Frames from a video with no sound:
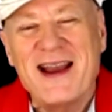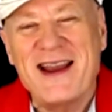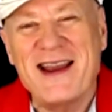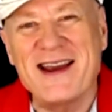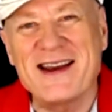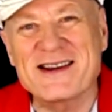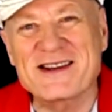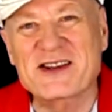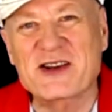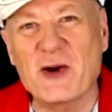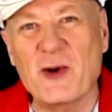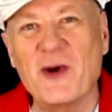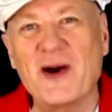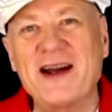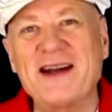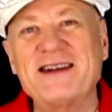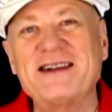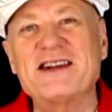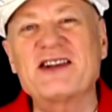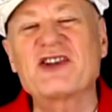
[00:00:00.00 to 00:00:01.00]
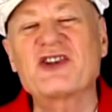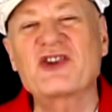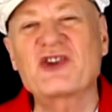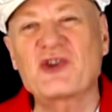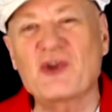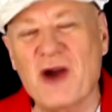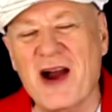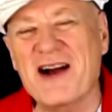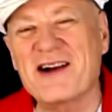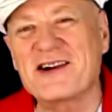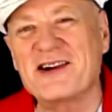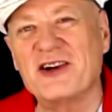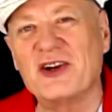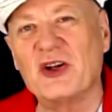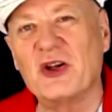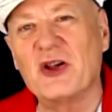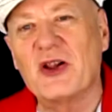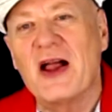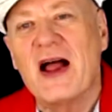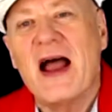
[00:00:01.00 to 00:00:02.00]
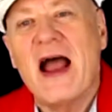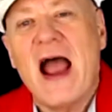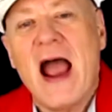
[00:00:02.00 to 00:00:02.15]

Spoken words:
is going to struggle.